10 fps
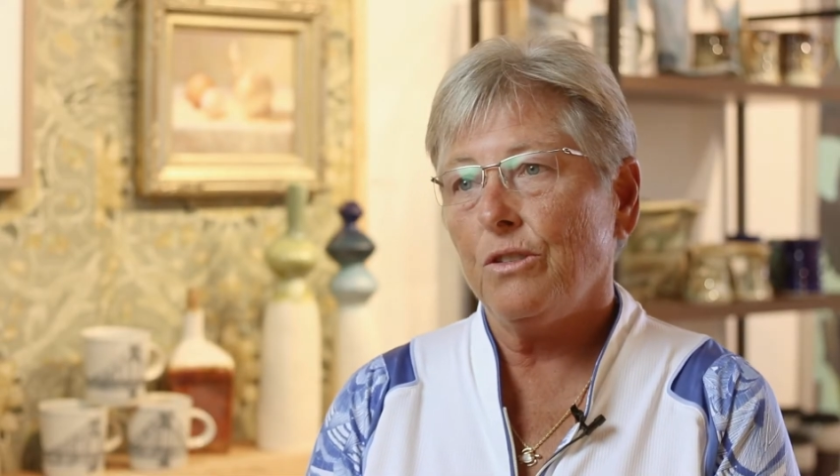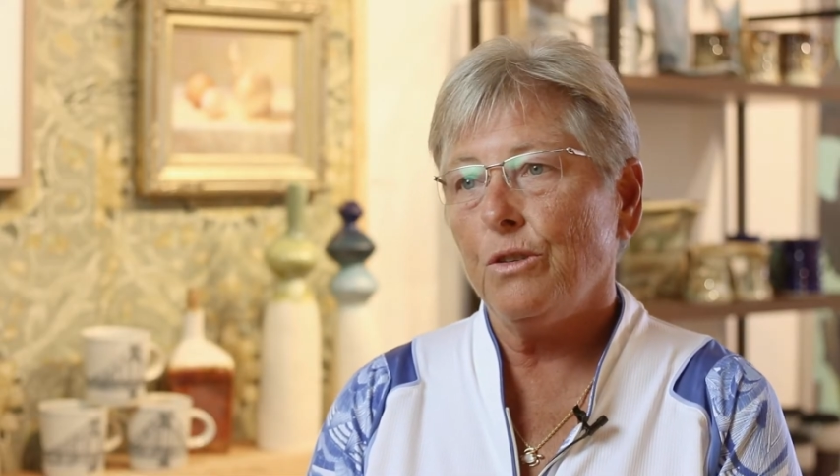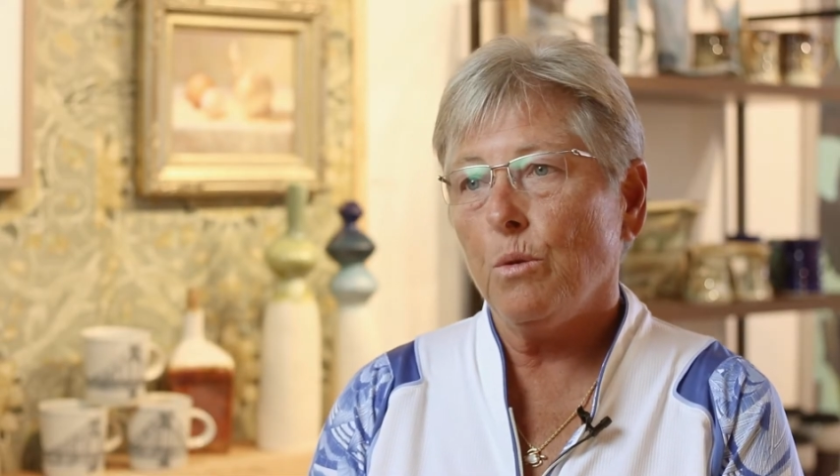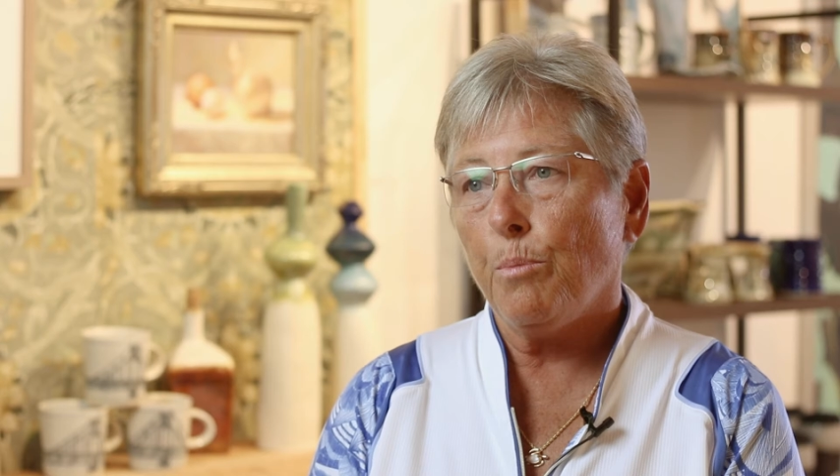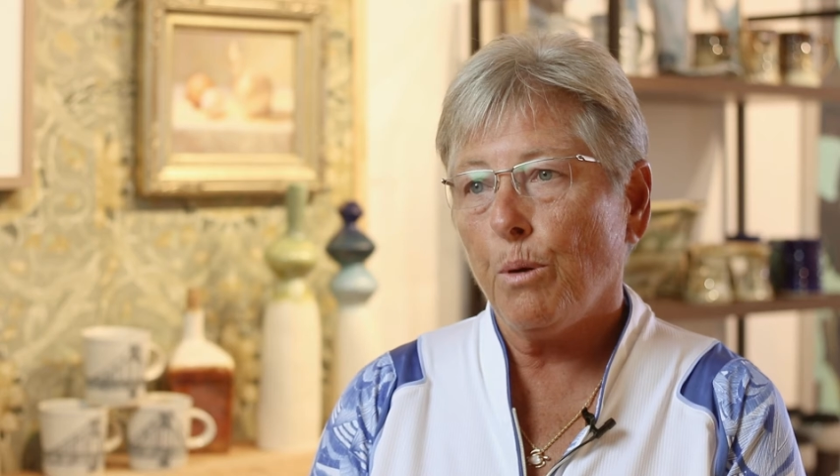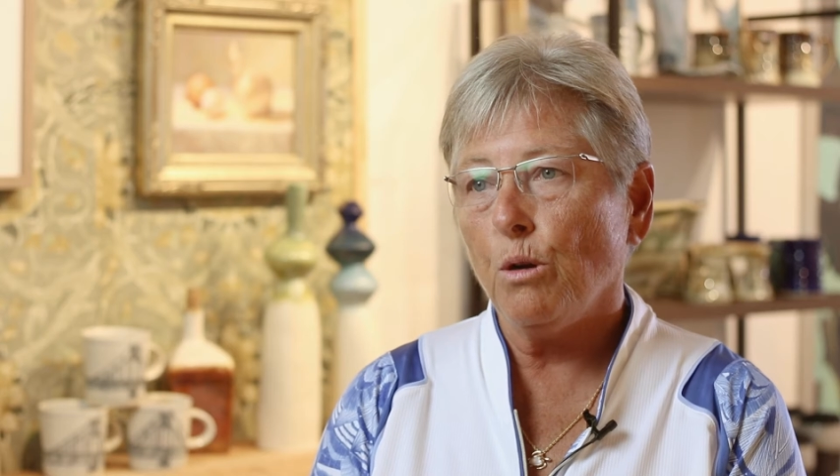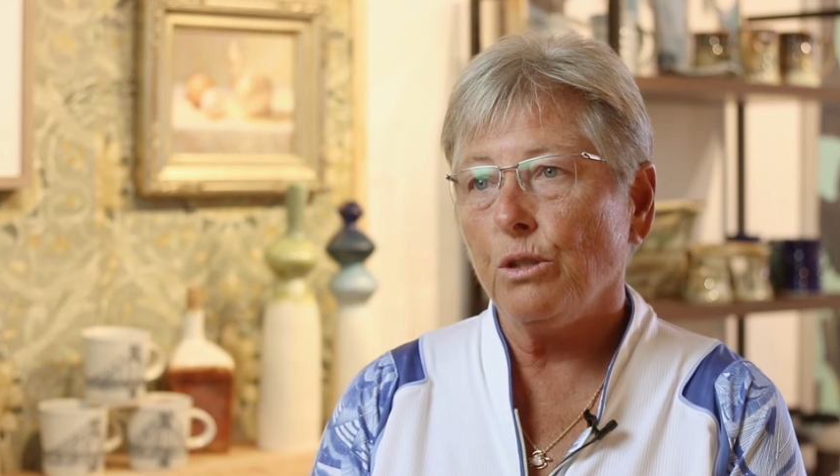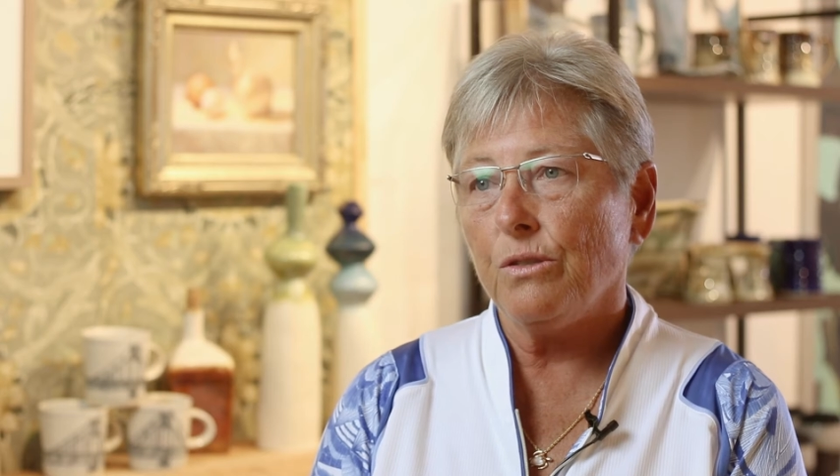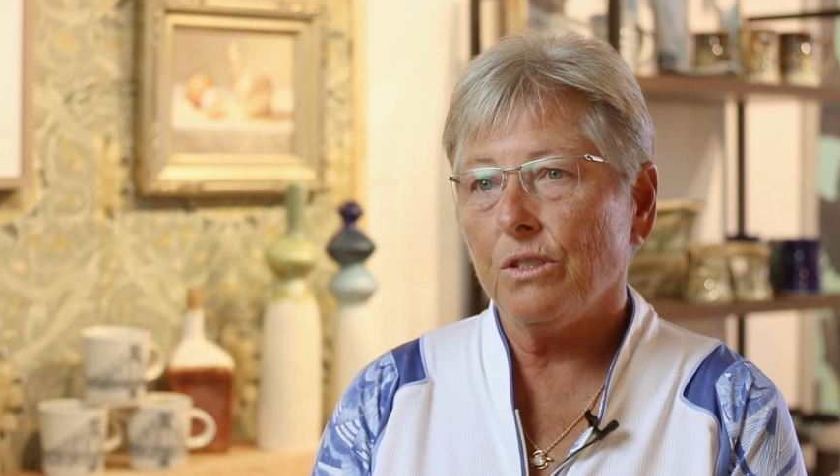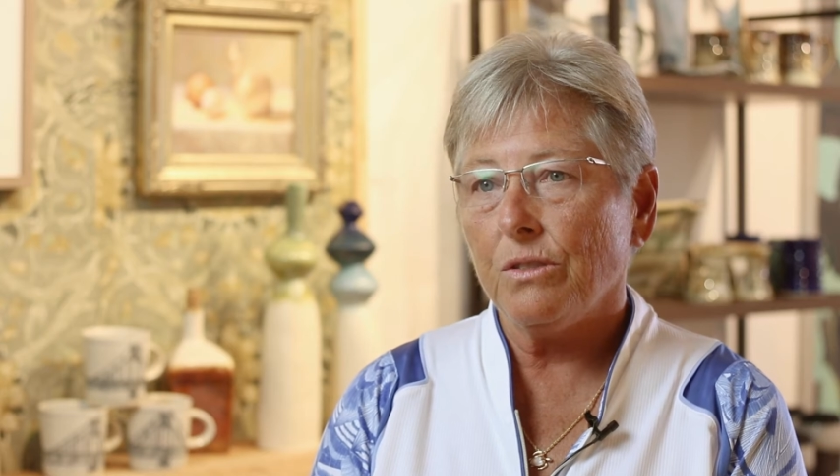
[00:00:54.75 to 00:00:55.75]
to
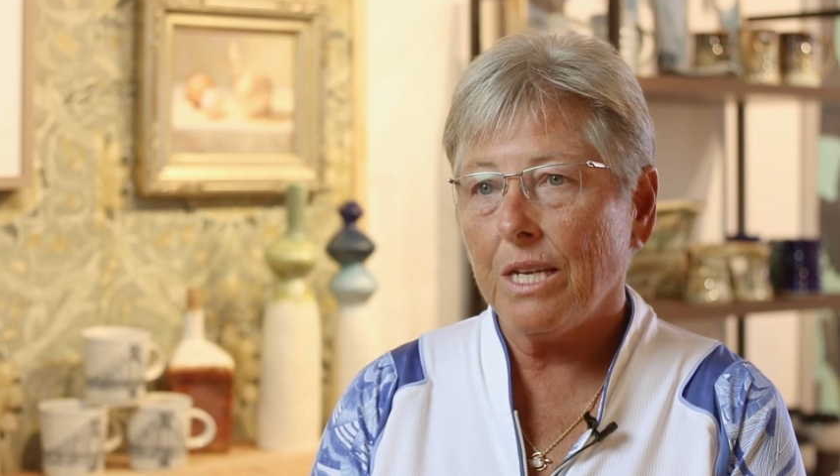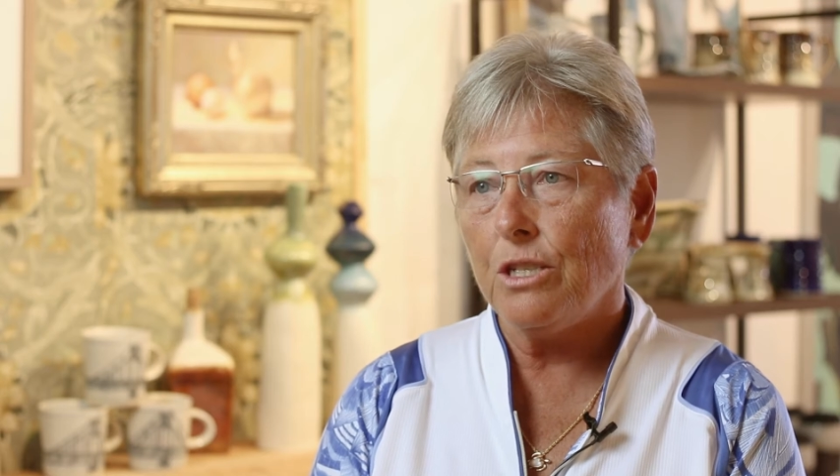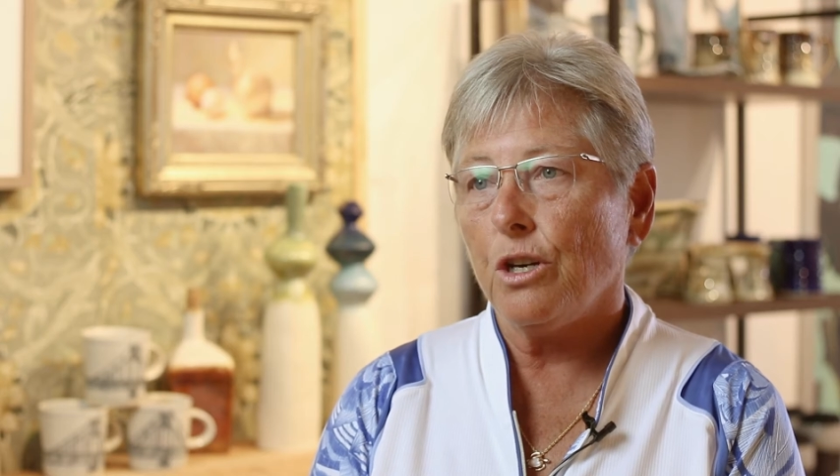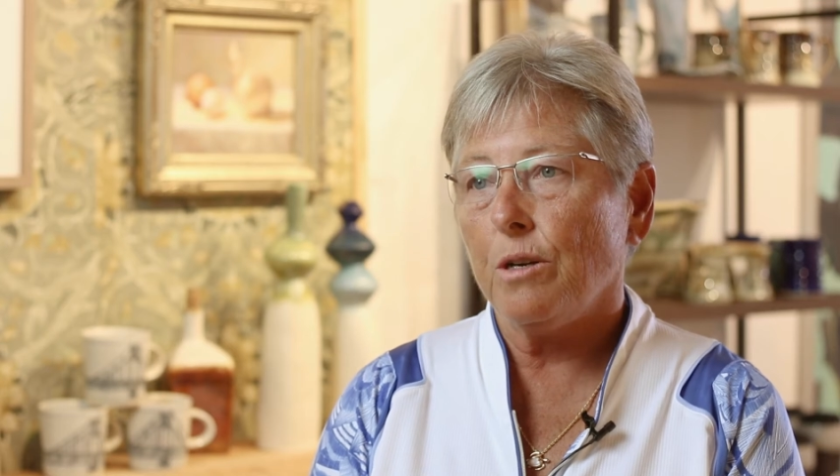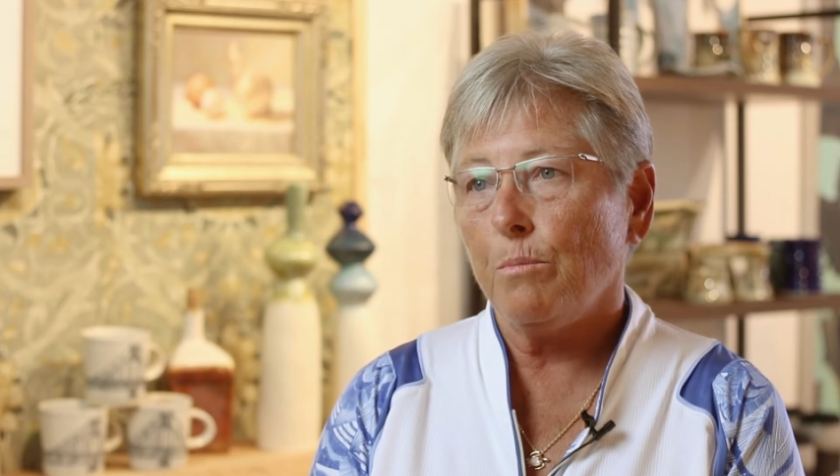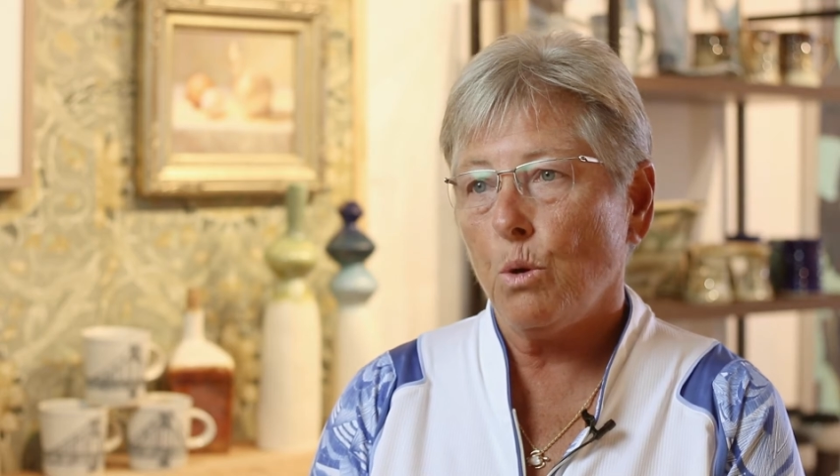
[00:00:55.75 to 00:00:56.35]
approach the Sage Yard